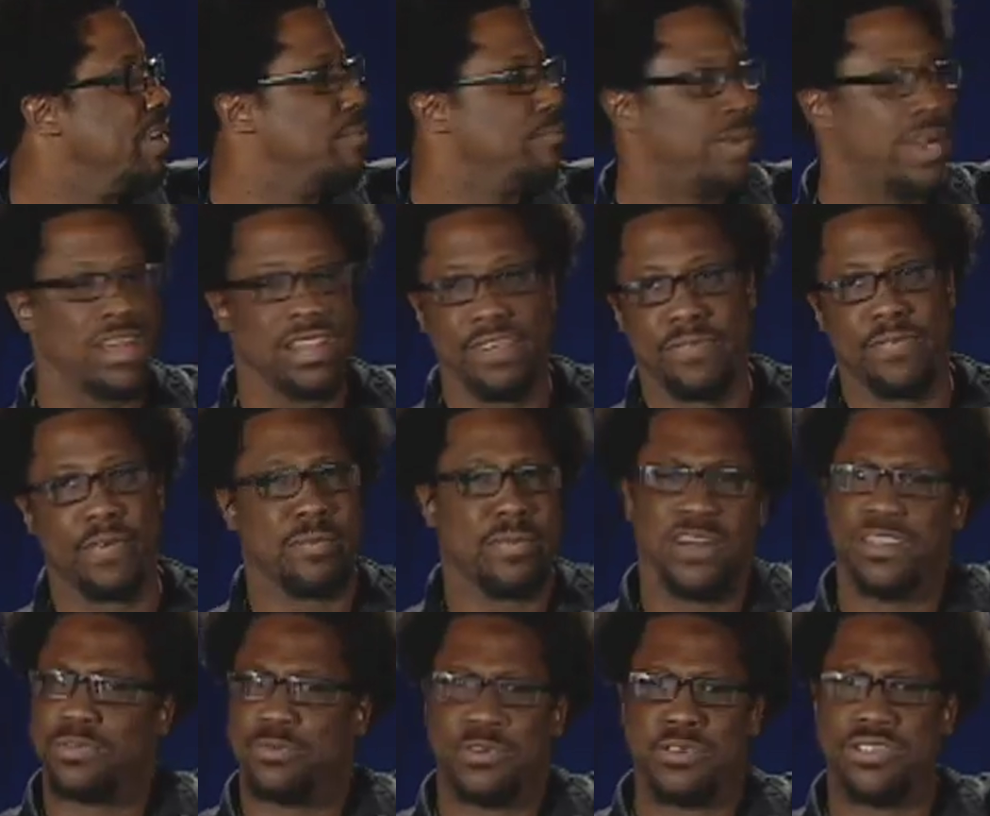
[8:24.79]
Apparently
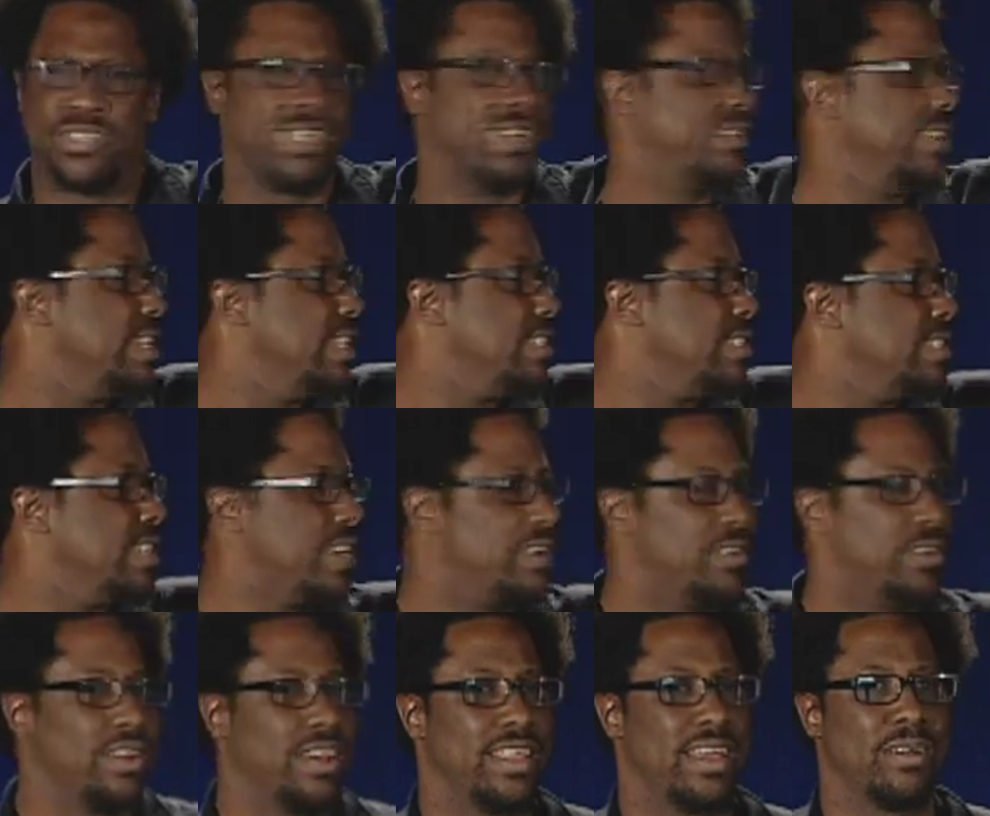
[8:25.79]
football's more serious. I
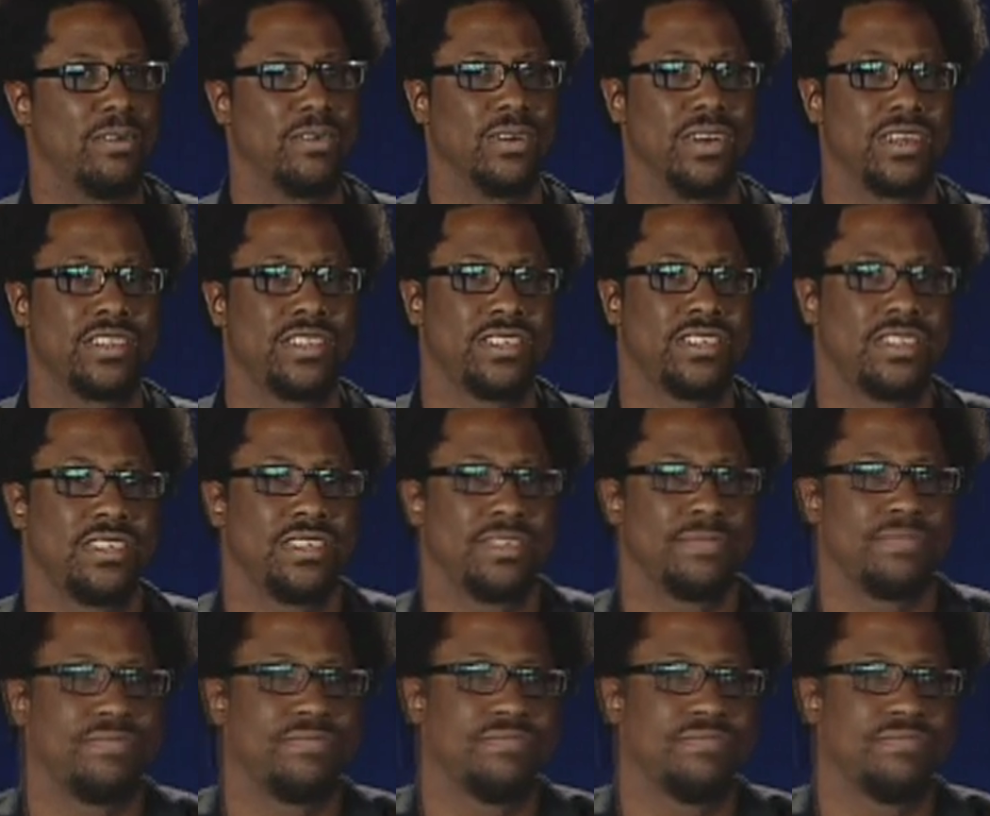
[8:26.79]
don't know how that works.